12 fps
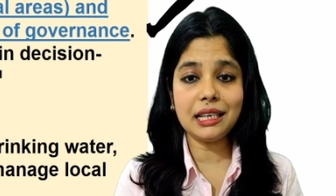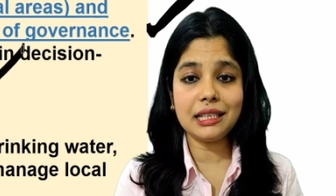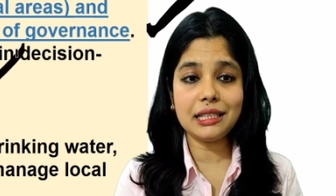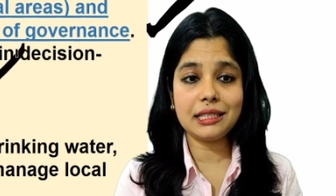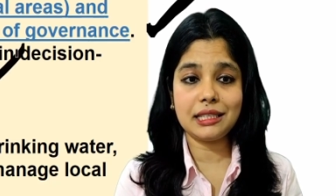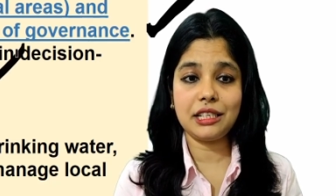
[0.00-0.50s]
in
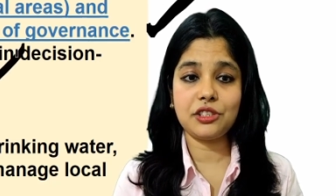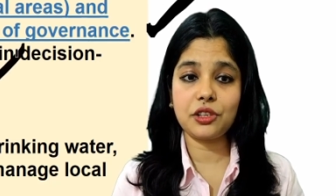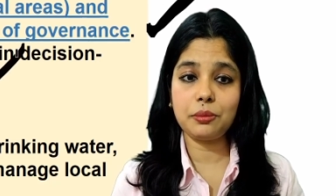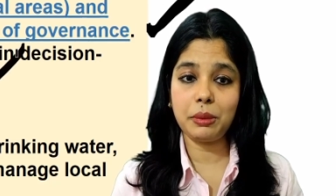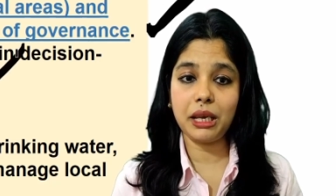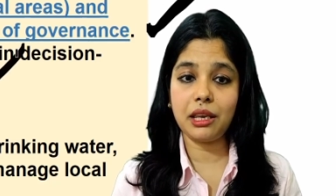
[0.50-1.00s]

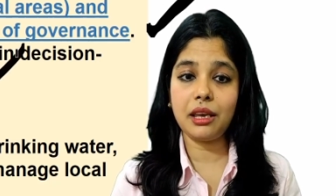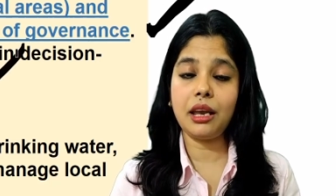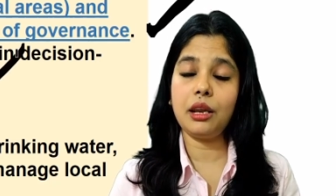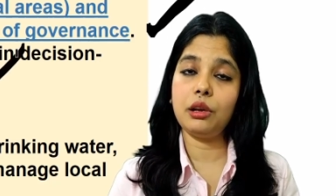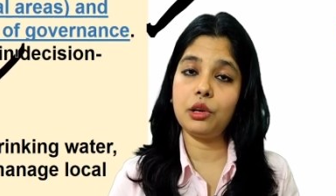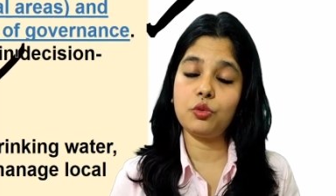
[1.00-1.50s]
decision making
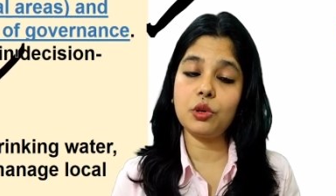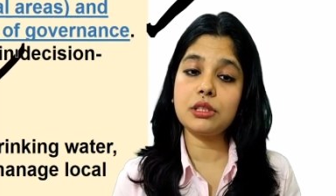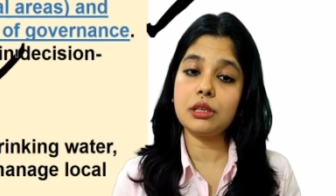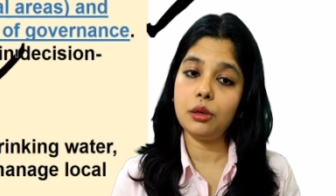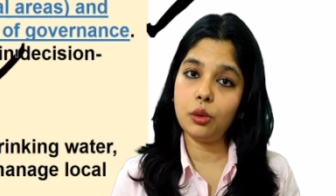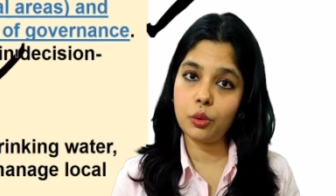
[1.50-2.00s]
and
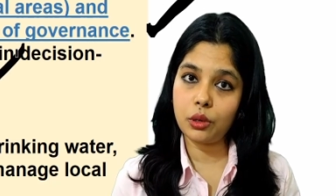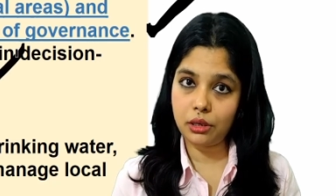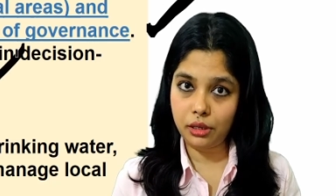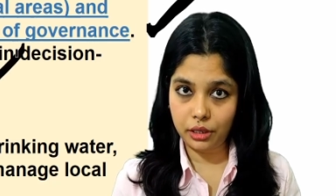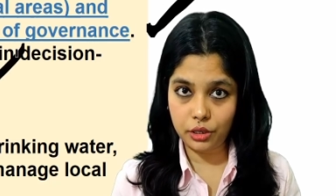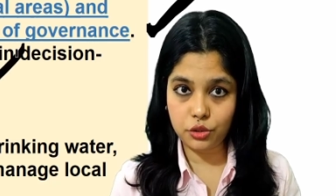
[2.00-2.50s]
address local
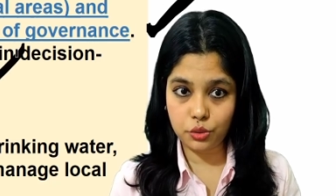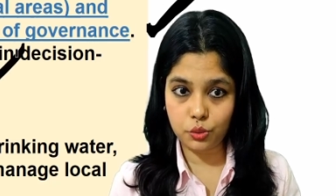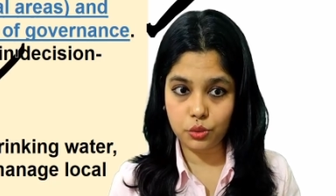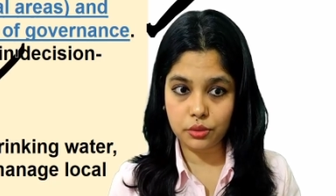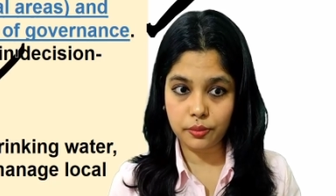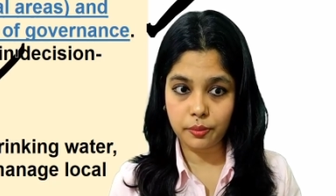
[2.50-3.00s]
issues.